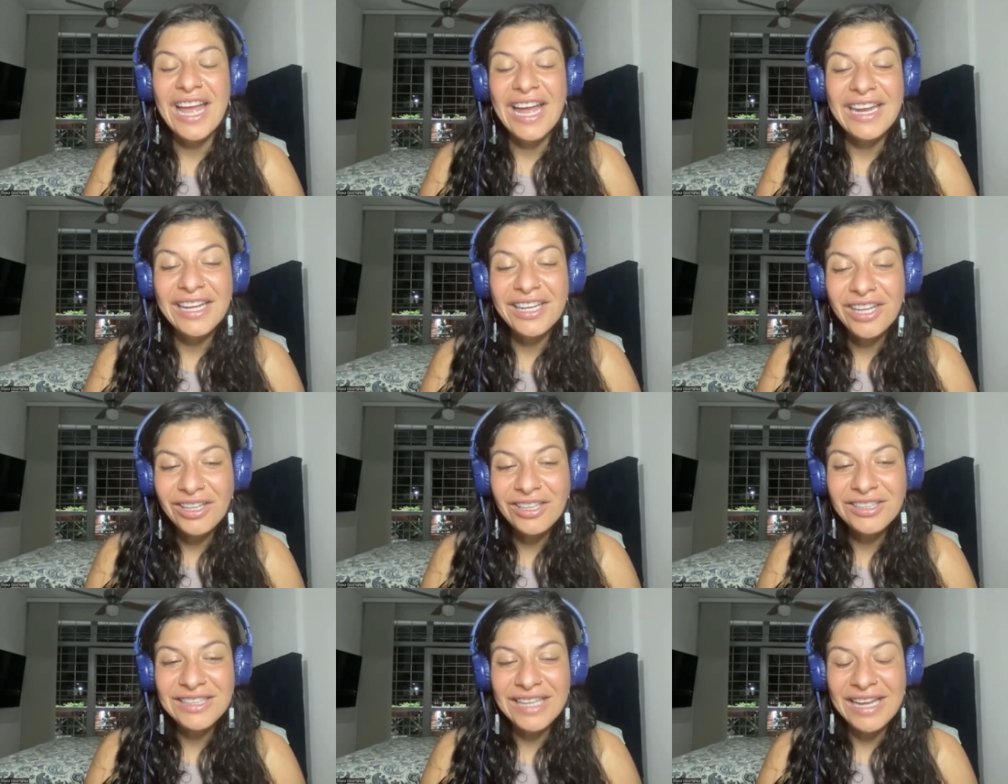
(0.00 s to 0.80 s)
And
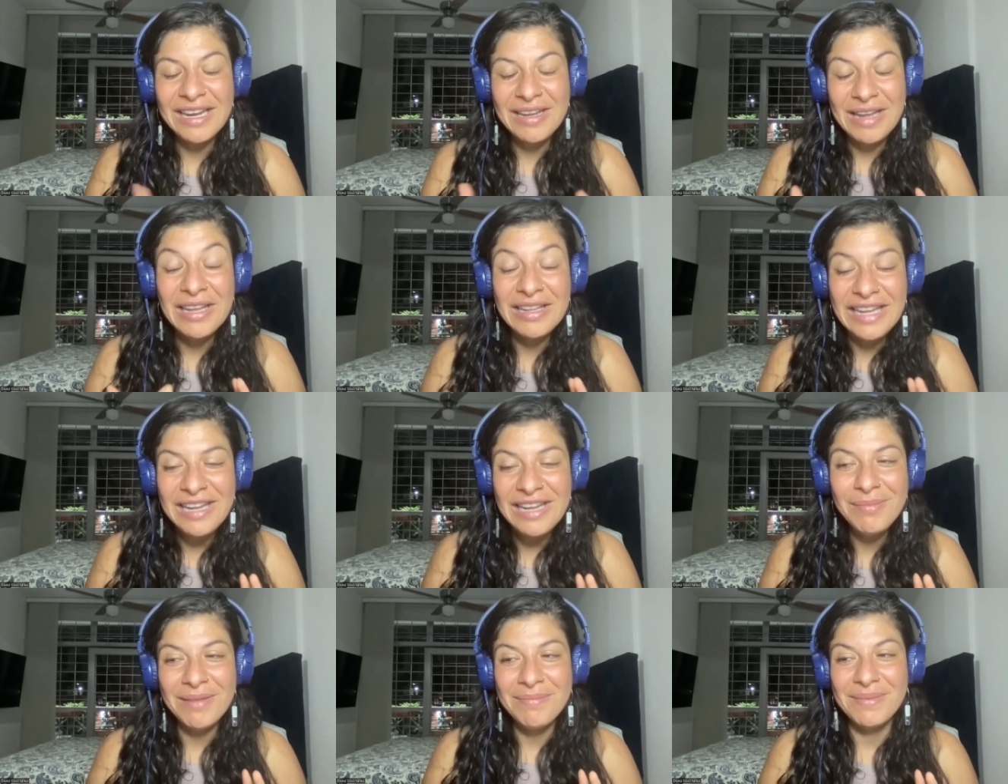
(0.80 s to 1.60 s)
I
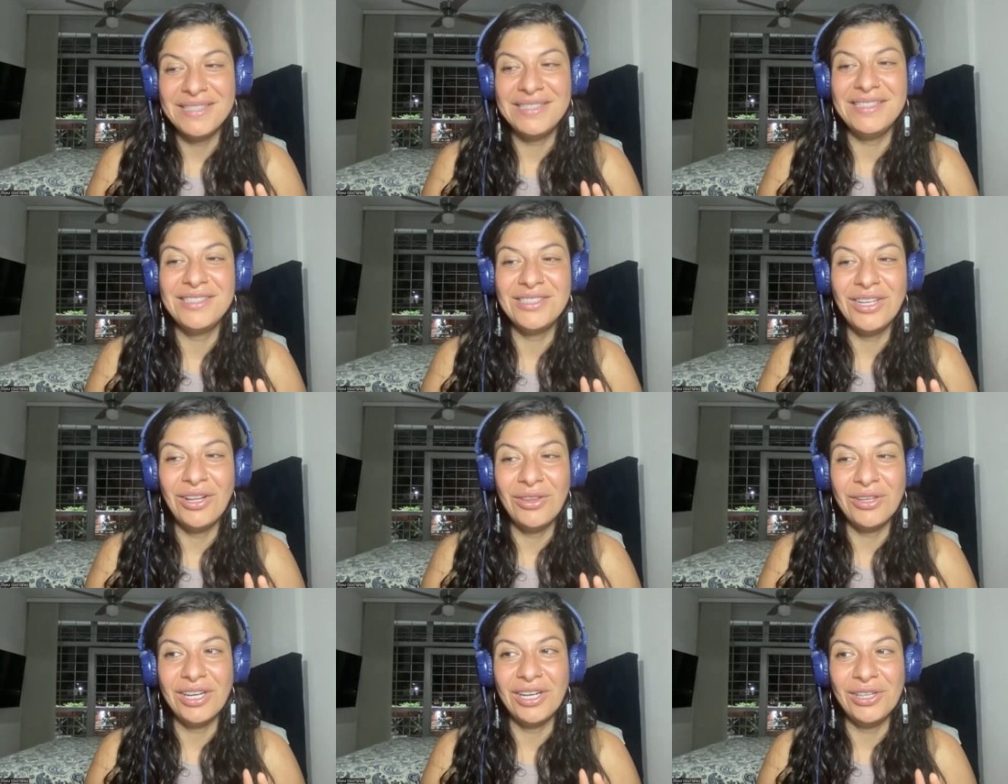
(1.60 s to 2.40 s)
named my business All
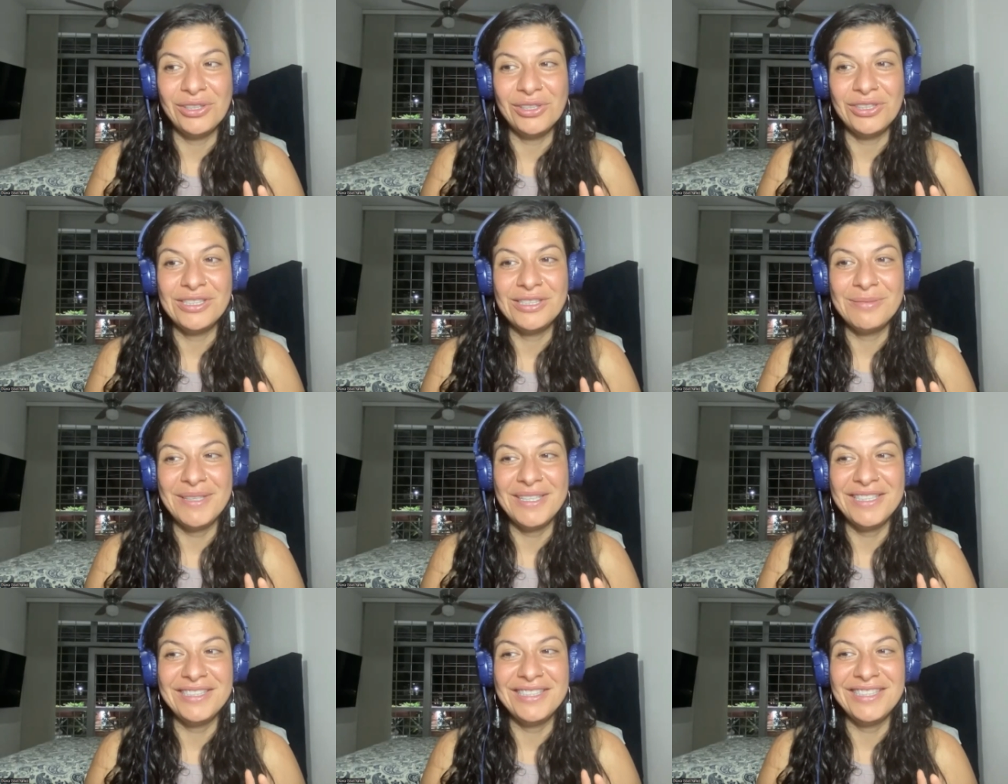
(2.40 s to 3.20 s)
the Colors
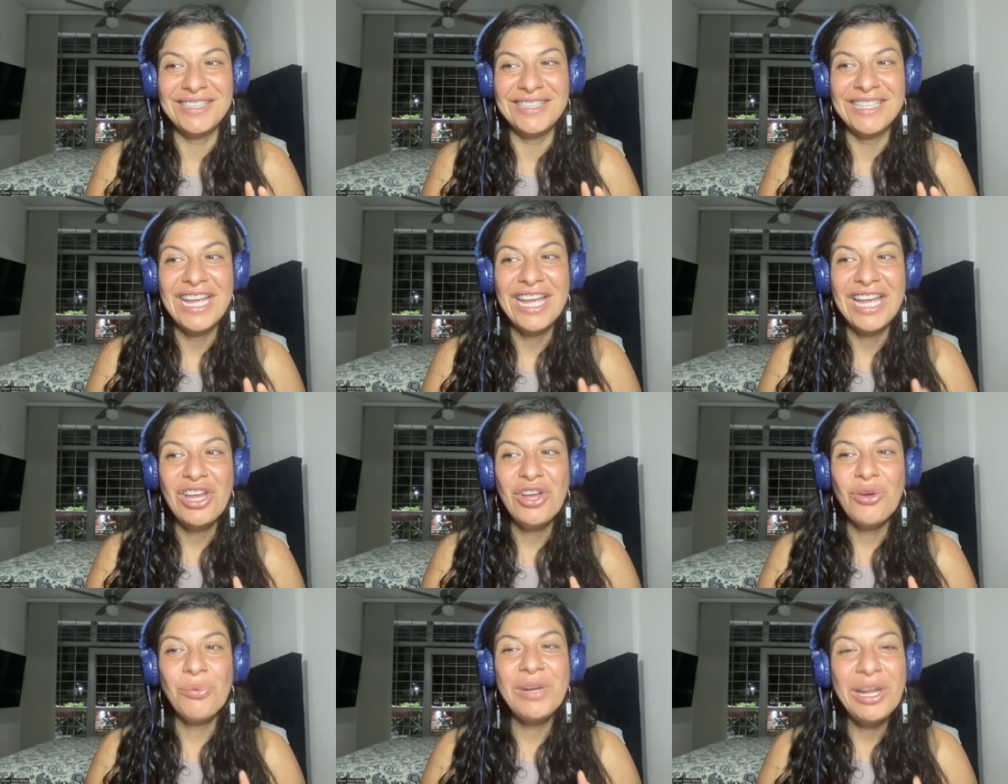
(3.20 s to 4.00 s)
because
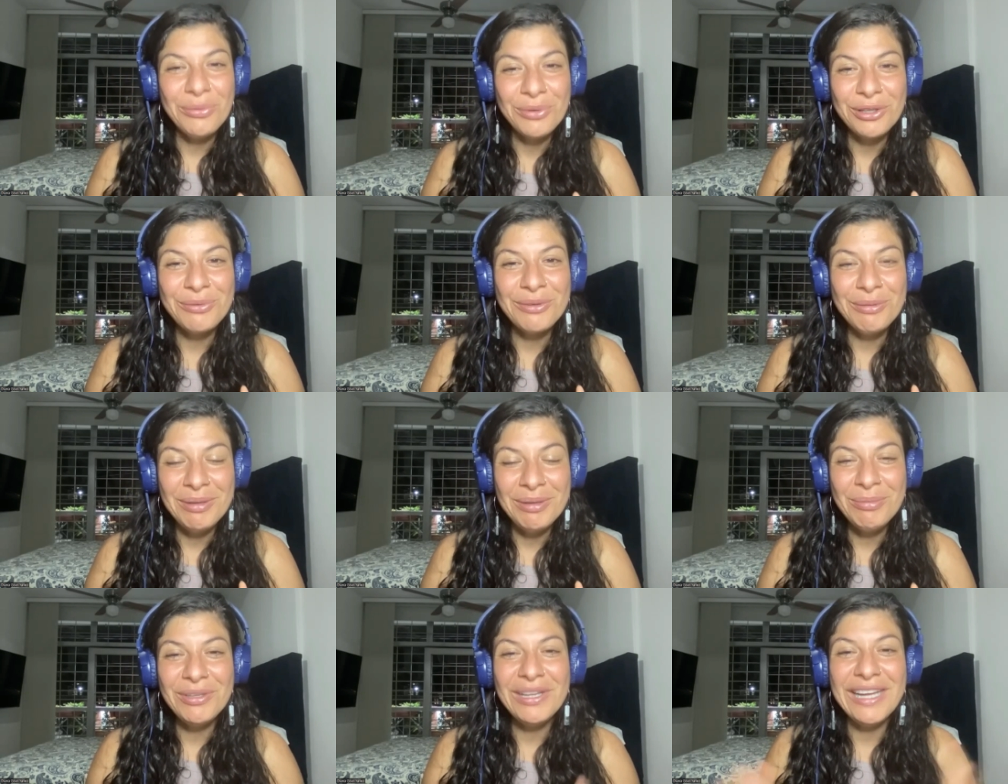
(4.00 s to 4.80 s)
when I work with
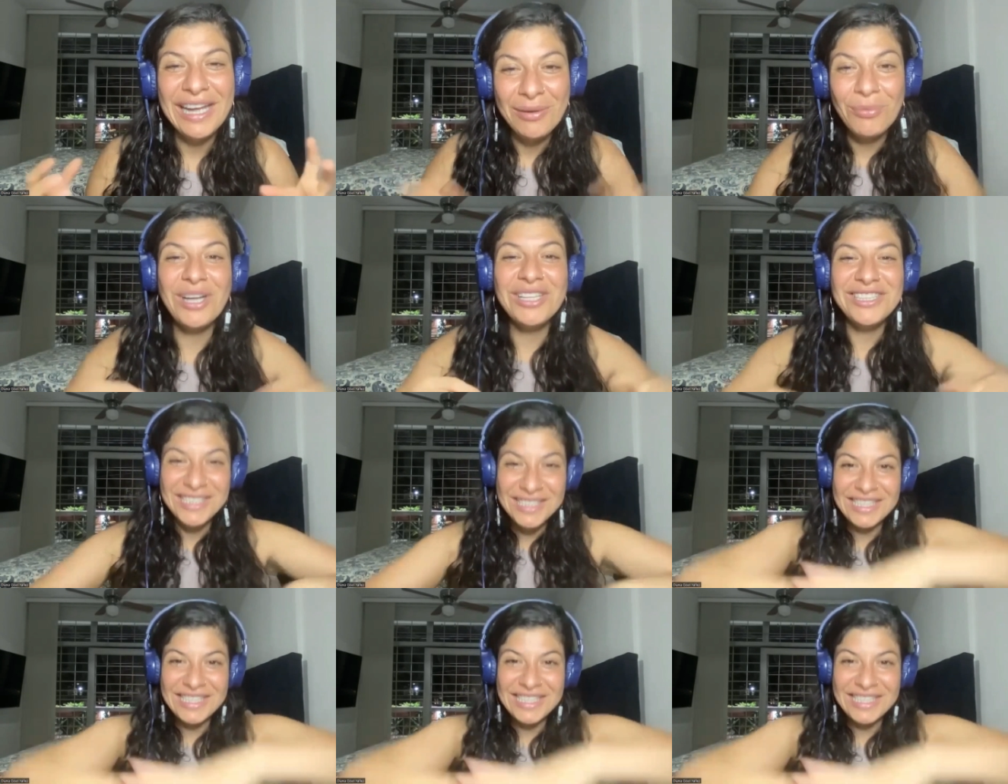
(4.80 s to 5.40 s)
people, like I want to